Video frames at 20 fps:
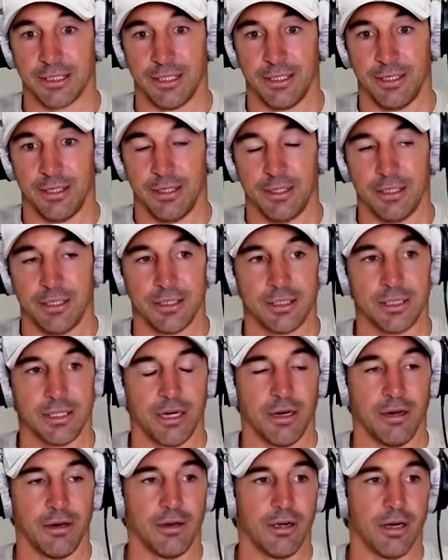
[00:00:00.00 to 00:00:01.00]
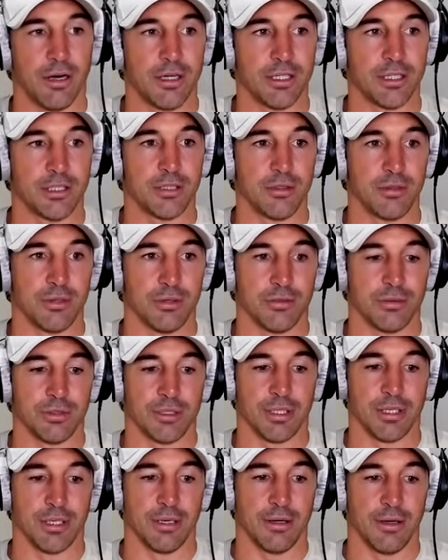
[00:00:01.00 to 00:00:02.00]
Mm-hmm. So I just thought it was
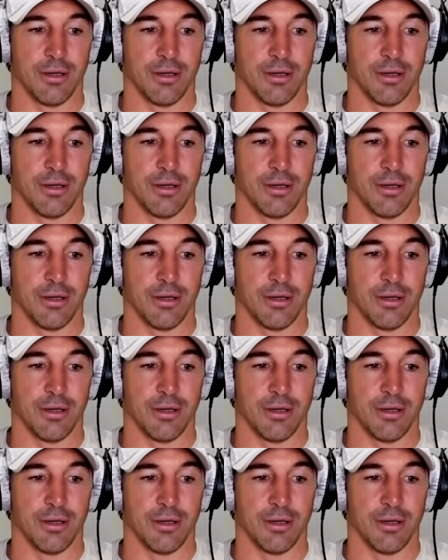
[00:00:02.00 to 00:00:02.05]
a